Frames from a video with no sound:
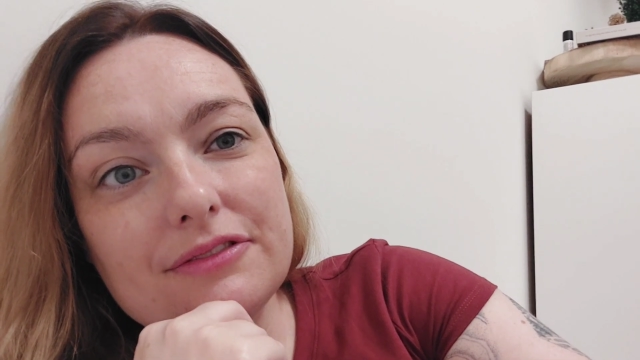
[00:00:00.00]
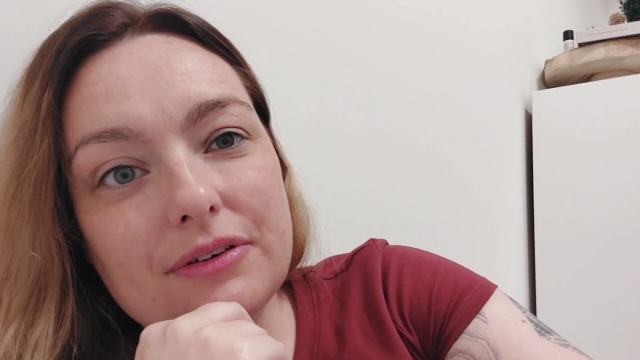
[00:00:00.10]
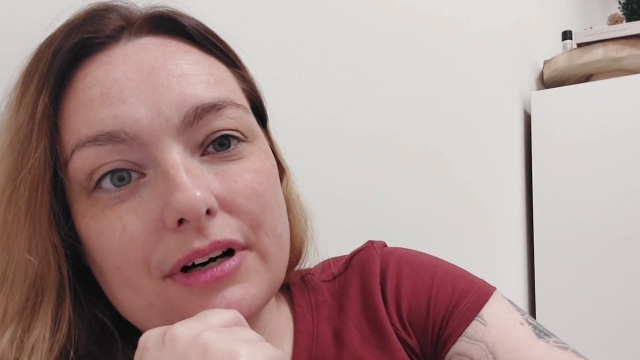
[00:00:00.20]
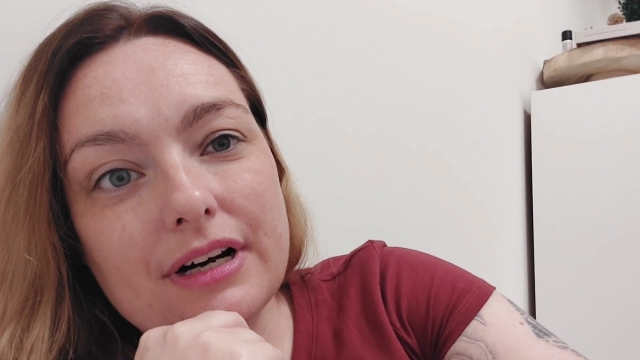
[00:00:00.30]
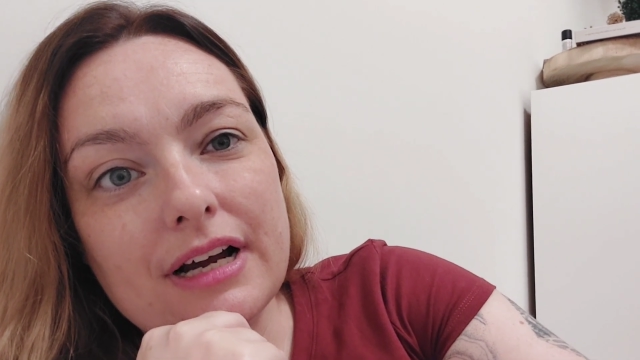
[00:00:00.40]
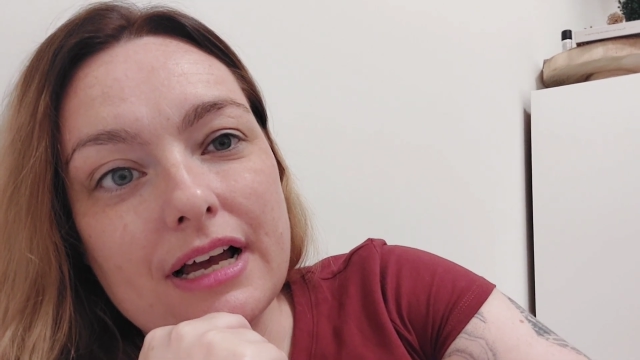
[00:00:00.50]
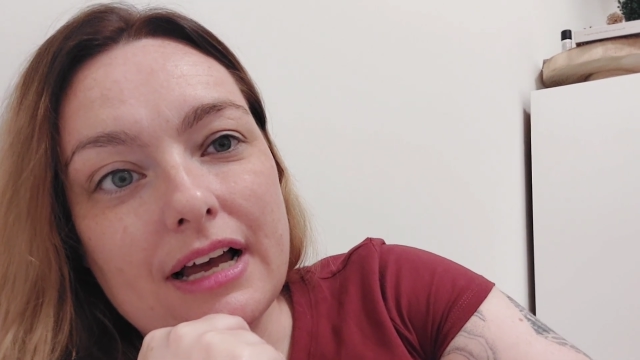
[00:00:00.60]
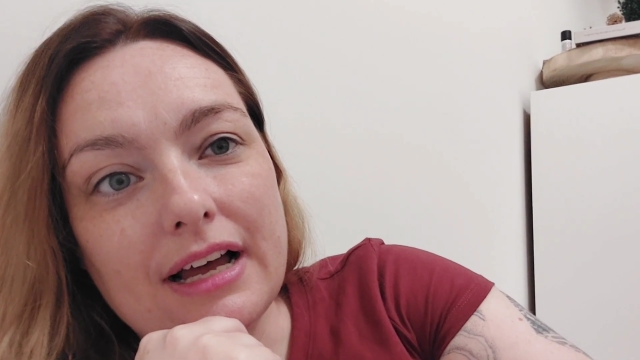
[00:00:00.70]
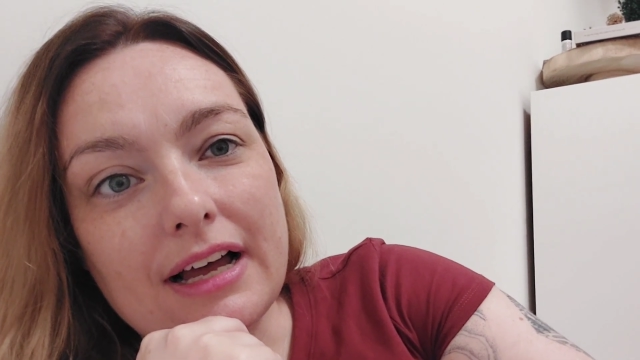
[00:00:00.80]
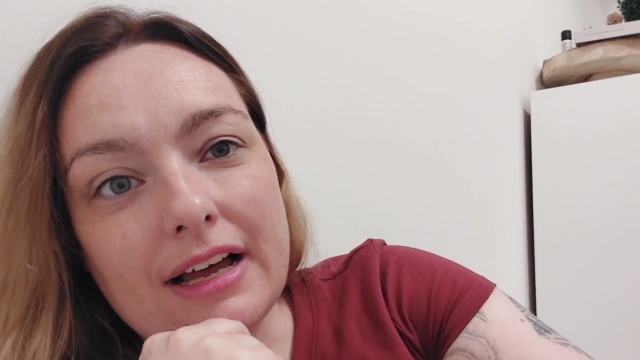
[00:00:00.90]
for
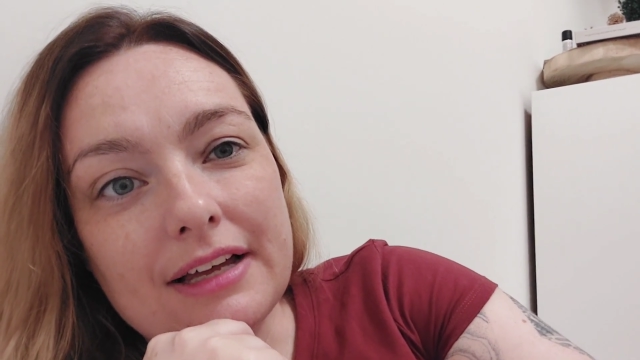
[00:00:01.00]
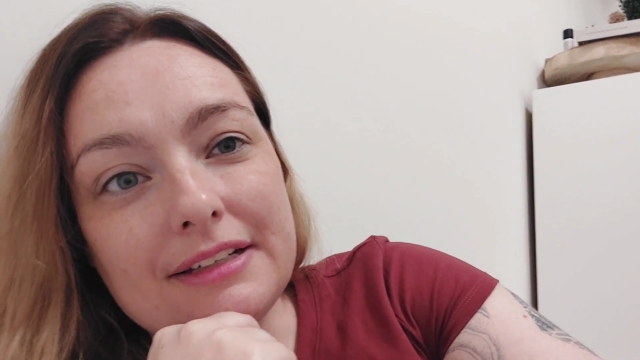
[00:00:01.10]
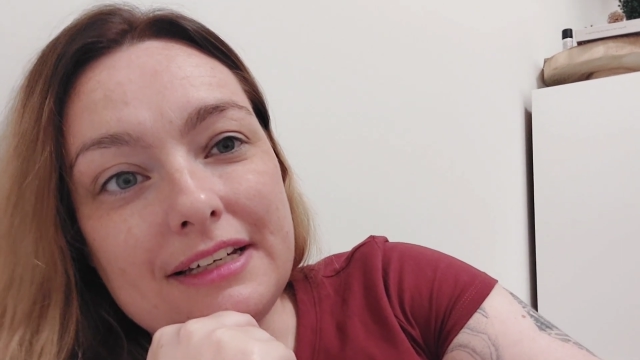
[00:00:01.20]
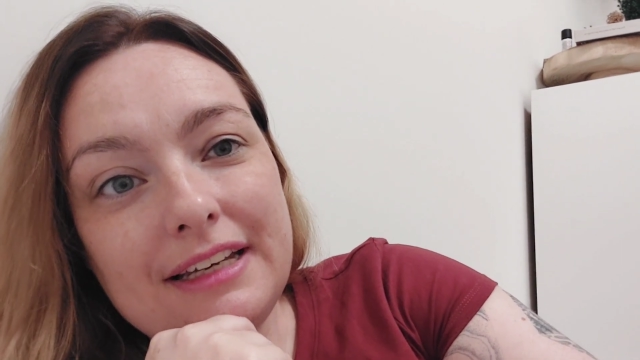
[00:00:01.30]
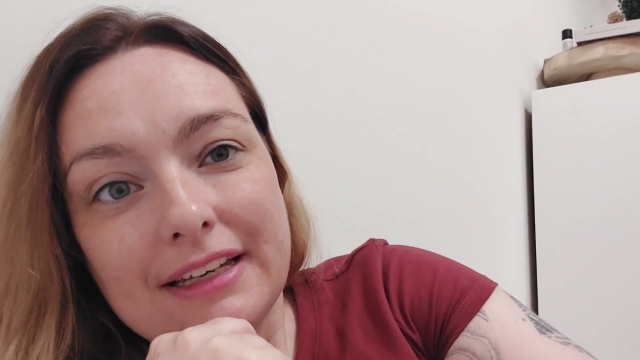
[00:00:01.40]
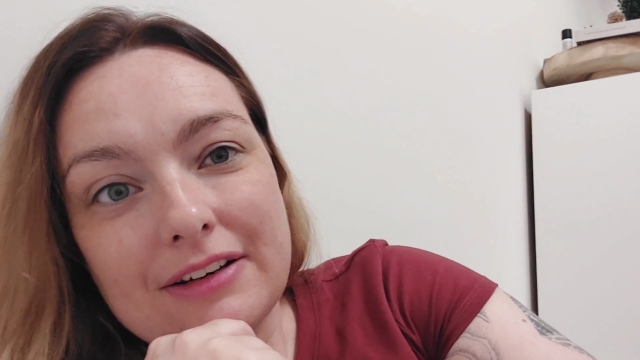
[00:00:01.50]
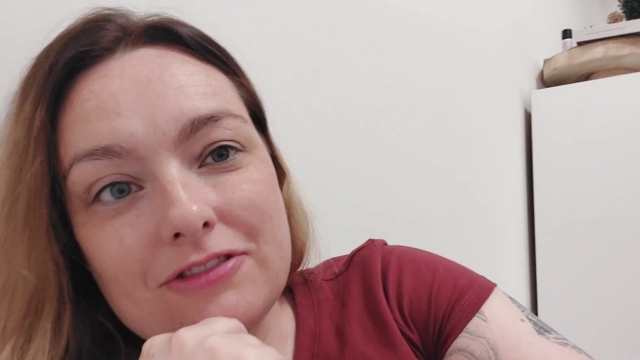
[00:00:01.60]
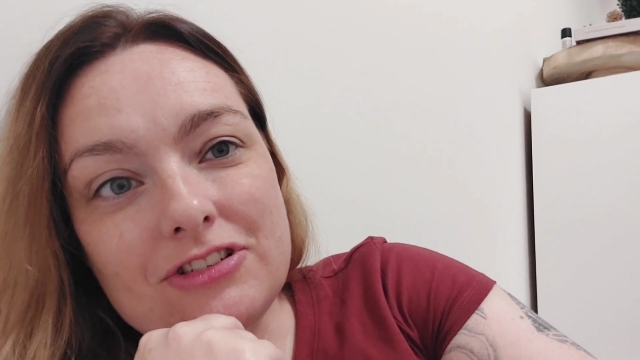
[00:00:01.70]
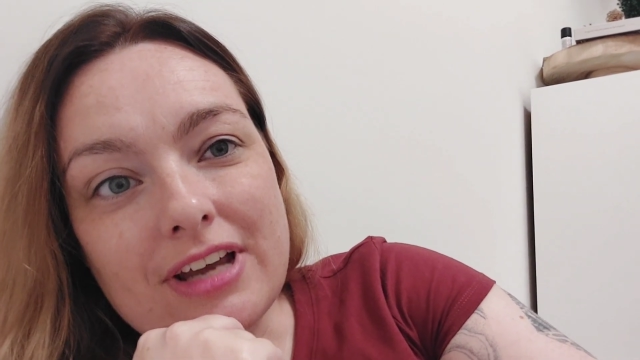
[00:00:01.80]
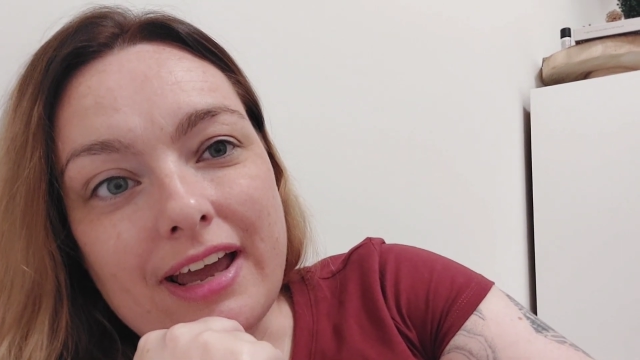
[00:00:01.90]
the
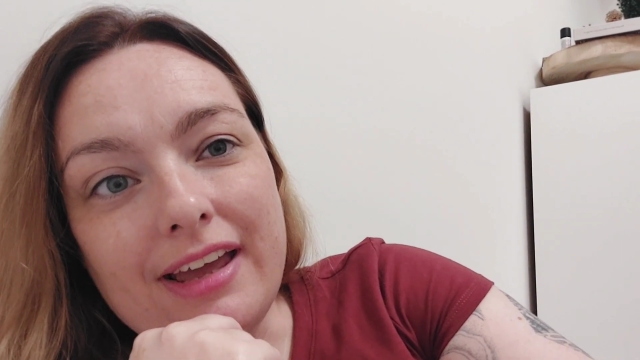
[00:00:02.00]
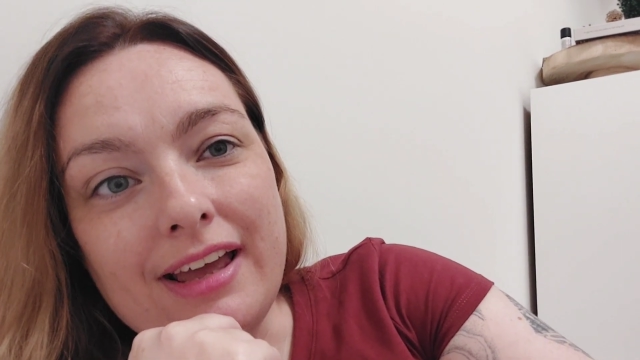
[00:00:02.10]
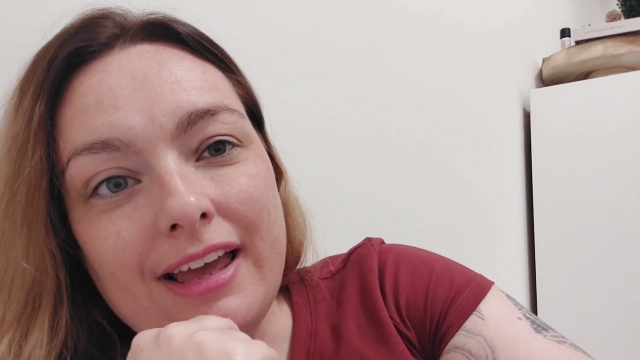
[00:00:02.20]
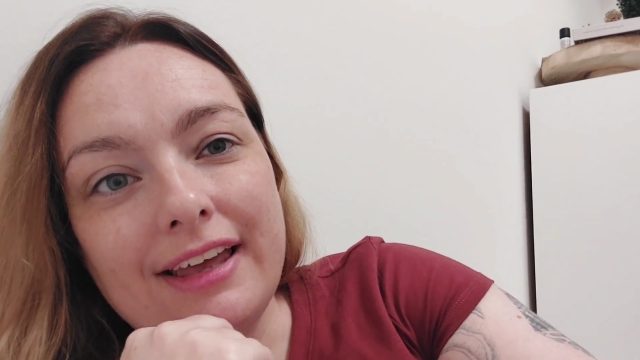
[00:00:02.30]
ENFJ.